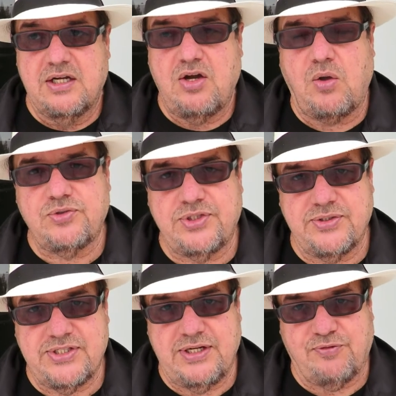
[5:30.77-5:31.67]

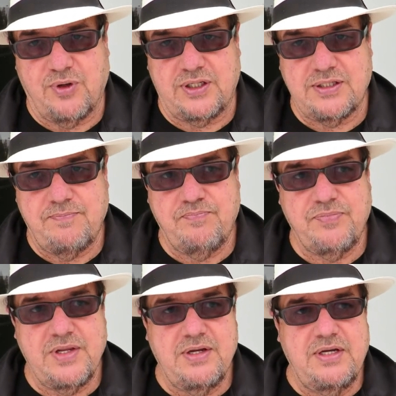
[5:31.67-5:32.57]
Culture's different.
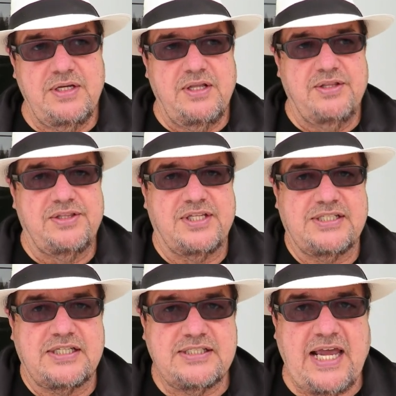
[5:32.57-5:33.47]
The
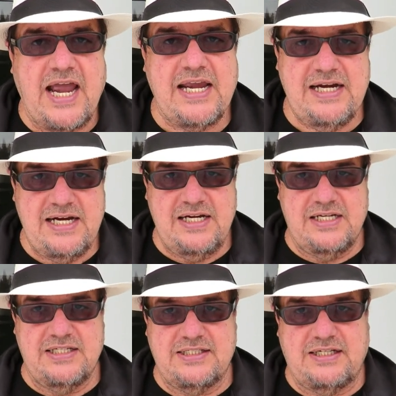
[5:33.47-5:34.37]
society
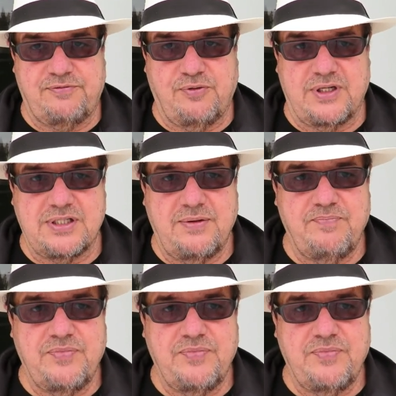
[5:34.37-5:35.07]
is different.